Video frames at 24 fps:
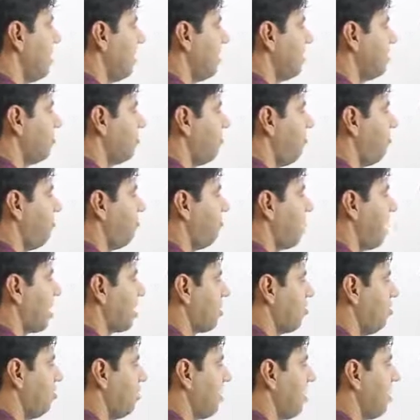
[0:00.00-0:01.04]
that is 4
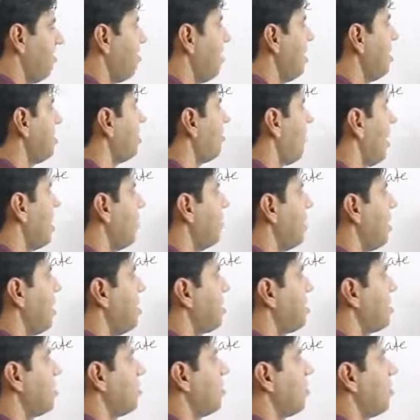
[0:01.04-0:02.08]
factorial ways, 5
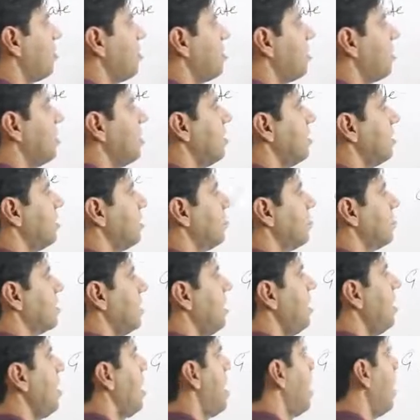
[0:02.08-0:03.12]
places for the girls to
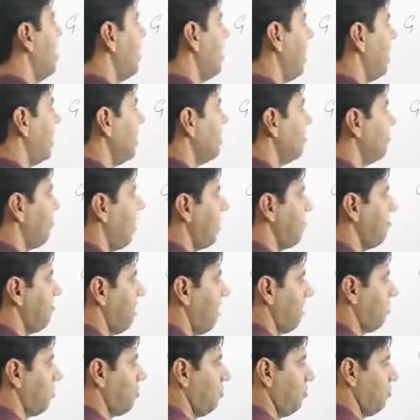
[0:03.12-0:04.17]
sit, that is 5
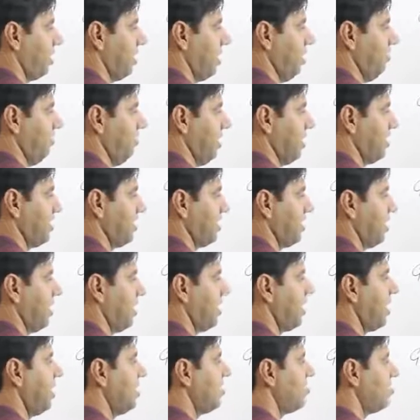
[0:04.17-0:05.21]
factorial ways in
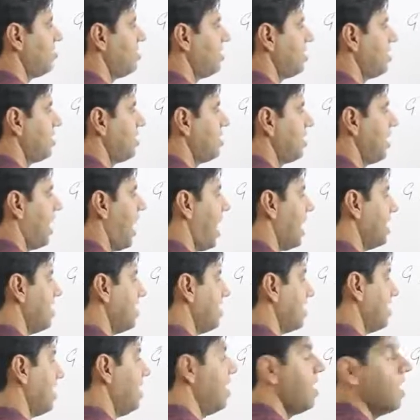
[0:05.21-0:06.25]
that case. So this is the
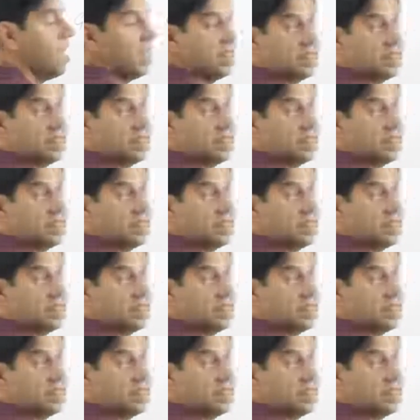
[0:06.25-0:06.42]
answer.